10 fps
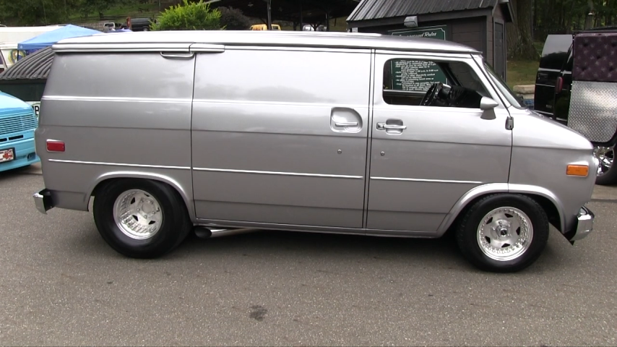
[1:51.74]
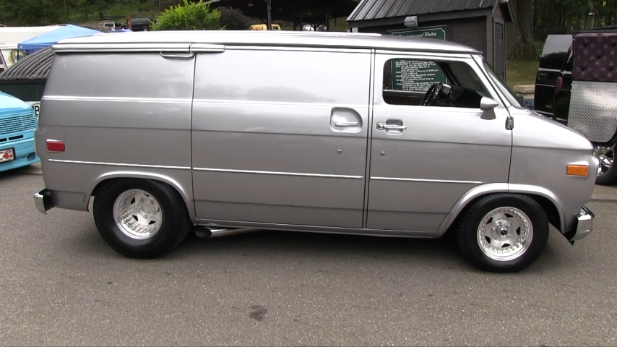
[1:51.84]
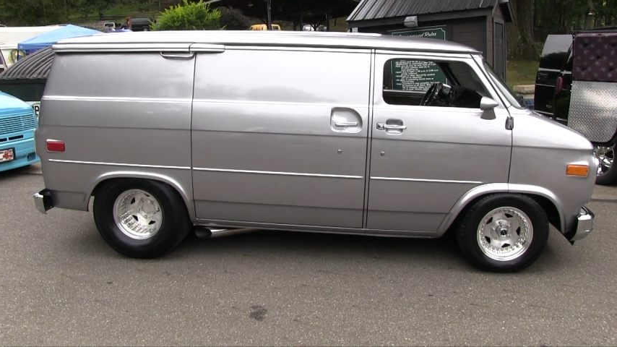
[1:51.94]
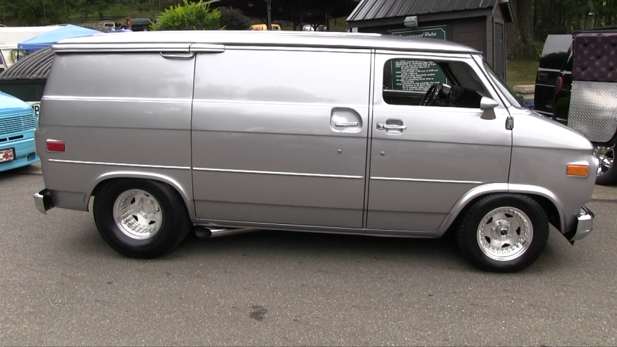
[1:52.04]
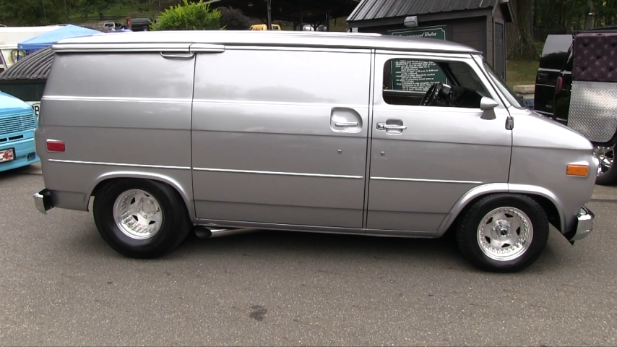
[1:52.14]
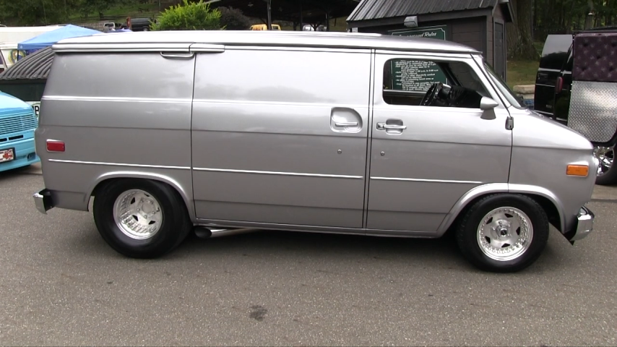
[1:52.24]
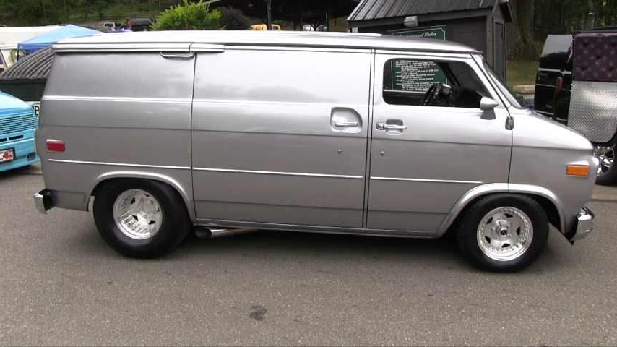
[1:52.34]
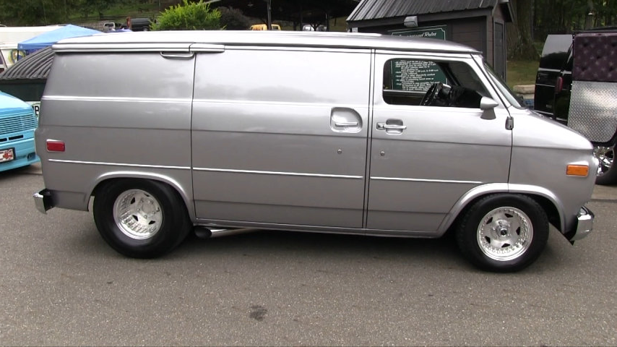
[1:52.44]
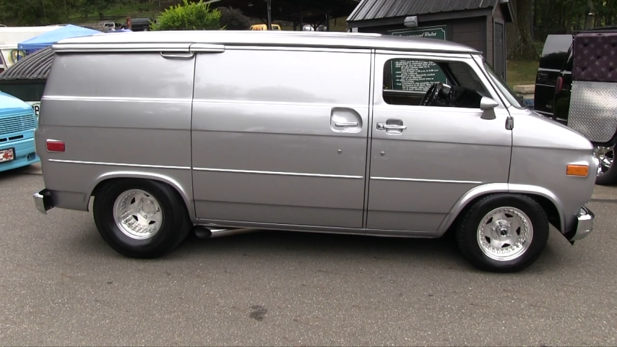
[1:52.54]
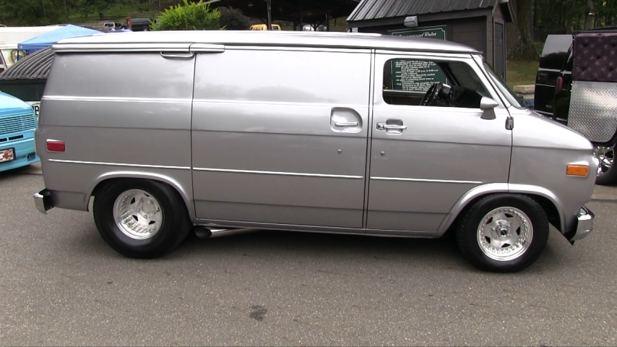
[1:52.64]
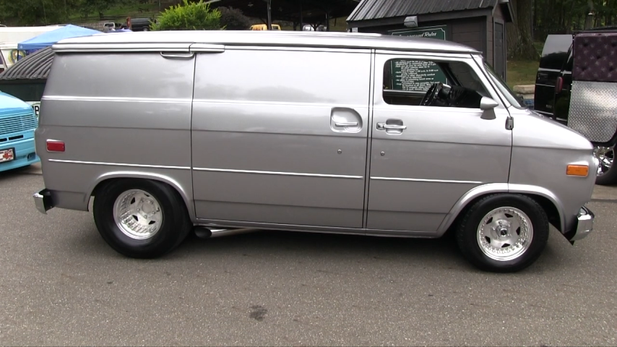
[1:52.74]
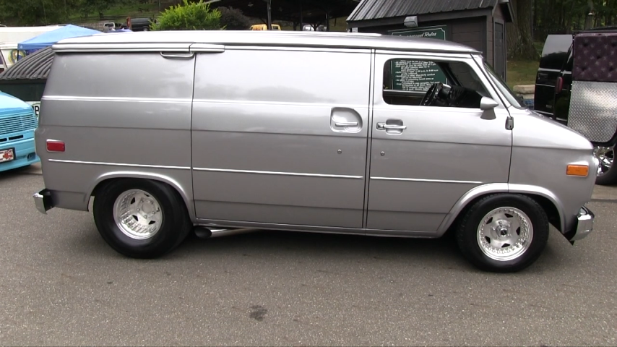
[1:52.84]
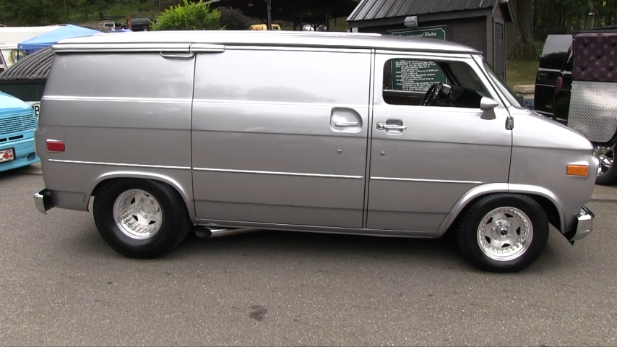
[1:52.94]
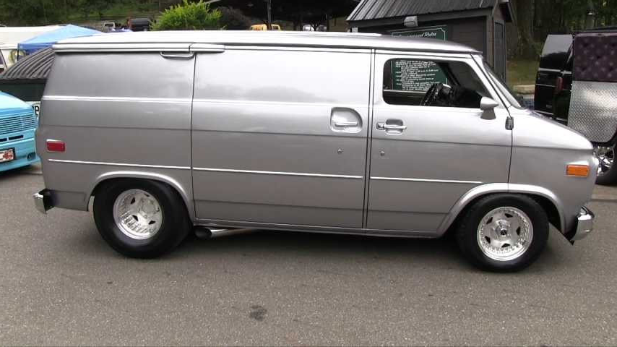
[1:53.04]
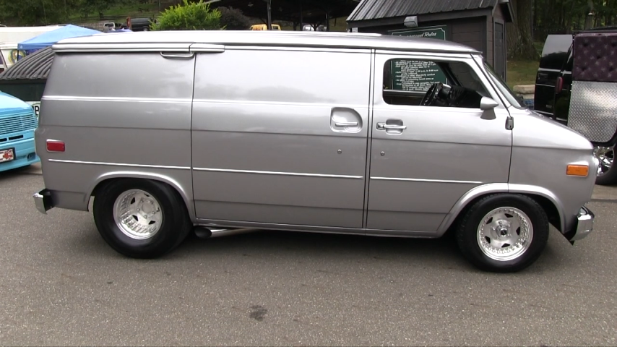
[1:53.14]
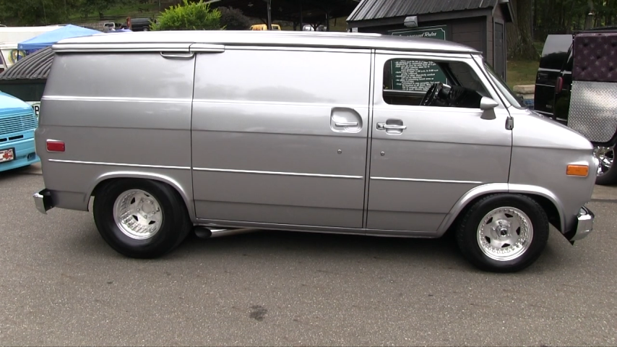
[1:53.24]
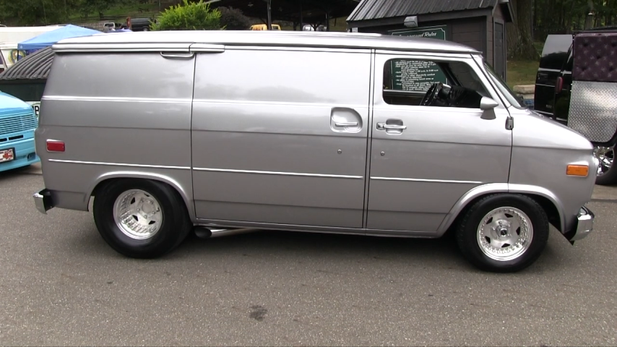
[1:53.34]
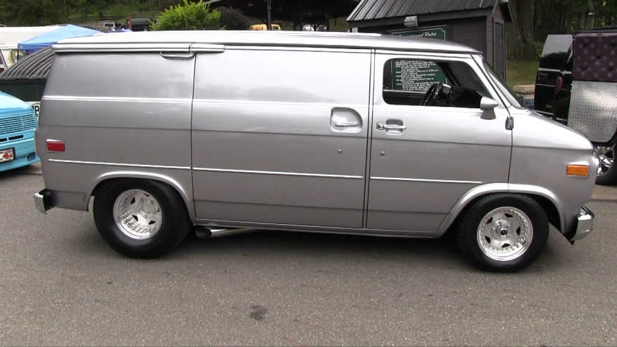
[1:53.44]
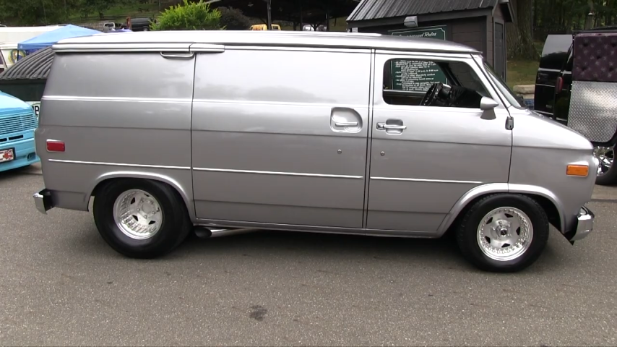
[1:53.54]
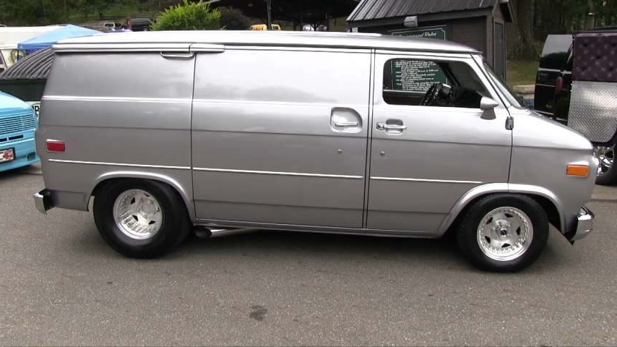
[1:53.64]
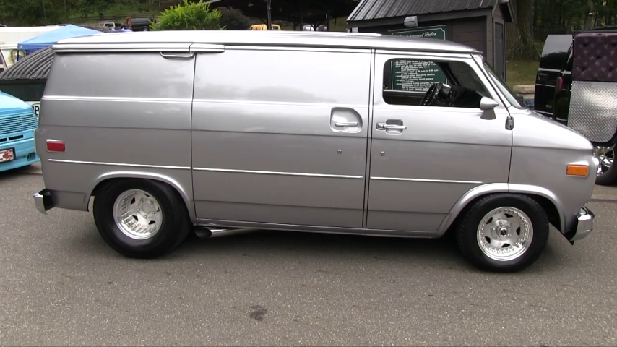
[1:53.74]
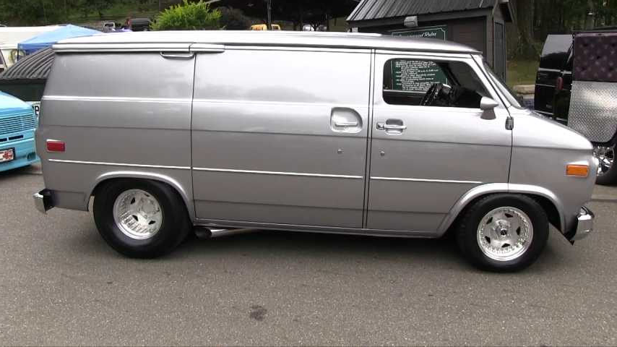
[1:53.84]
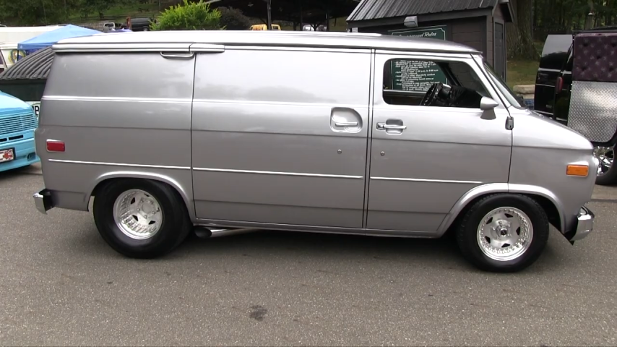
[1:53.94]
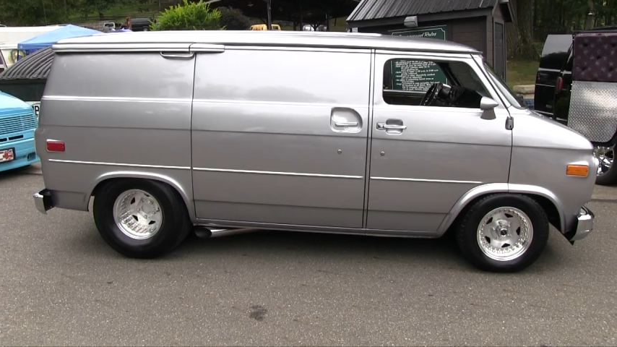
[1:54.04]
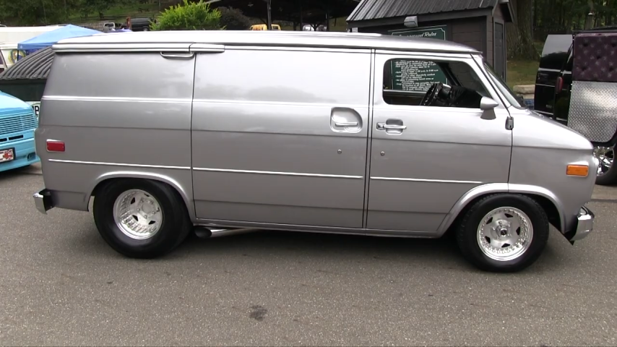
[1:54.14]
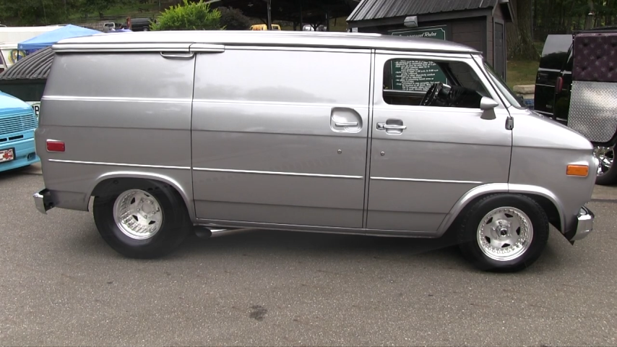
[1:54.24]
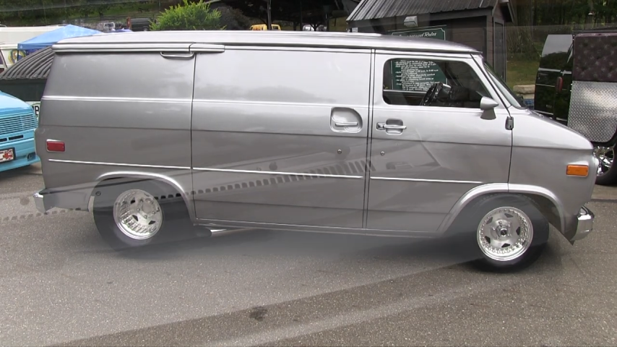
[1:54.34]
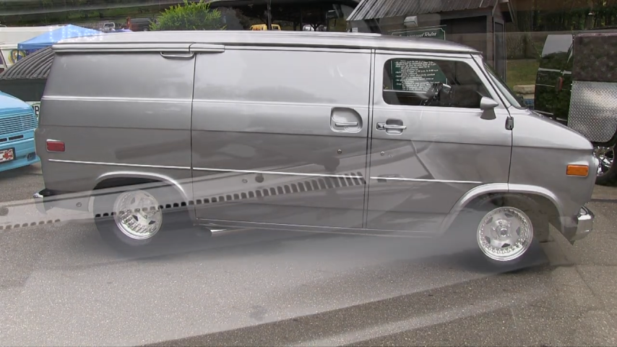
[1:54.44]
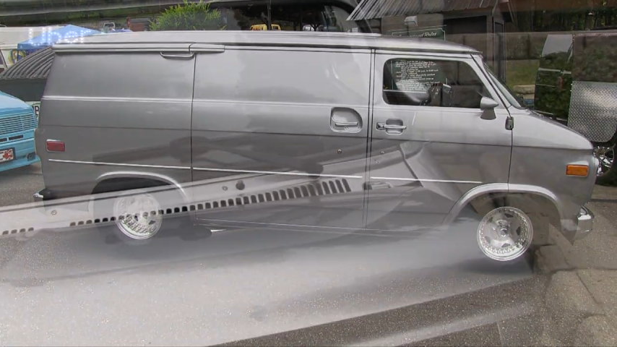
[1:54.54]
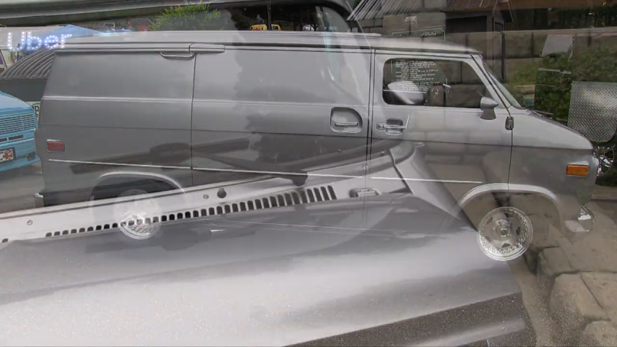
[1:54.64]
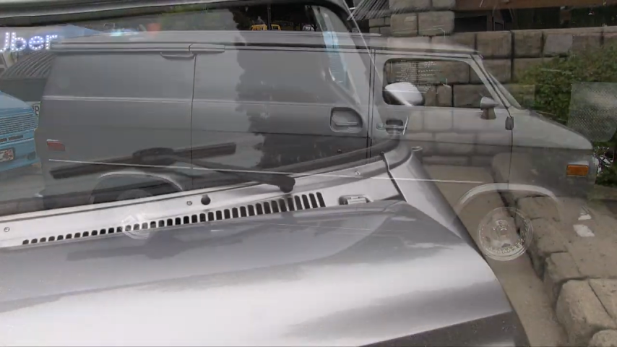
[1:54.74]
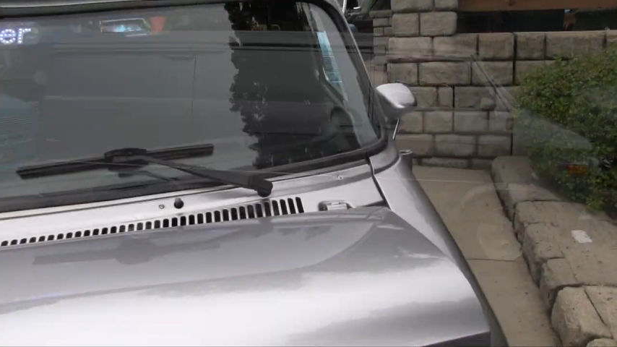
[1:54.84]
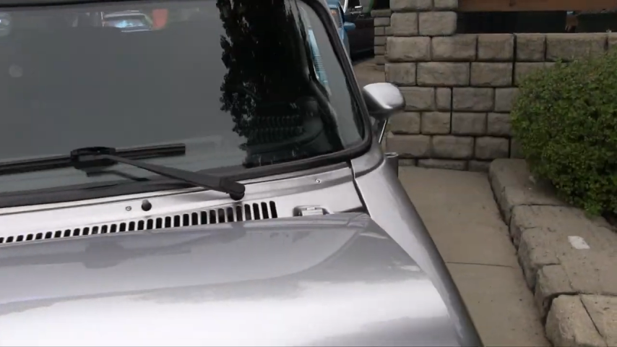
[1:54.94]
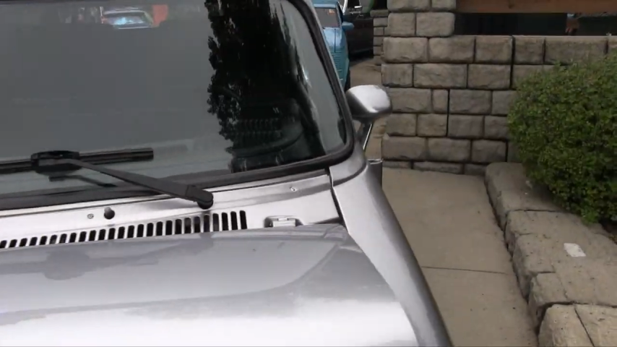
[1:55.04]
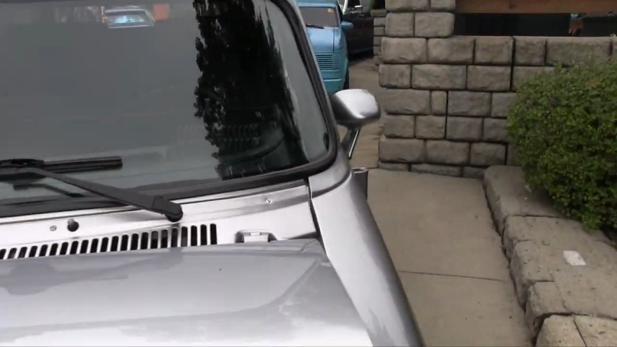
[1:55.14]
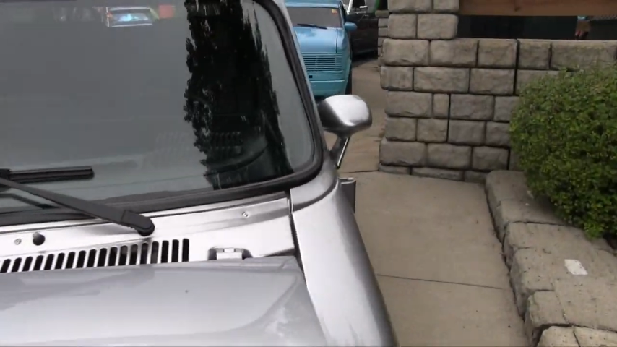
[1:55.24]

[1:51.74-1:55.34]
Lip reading: [unreadable: no face in view]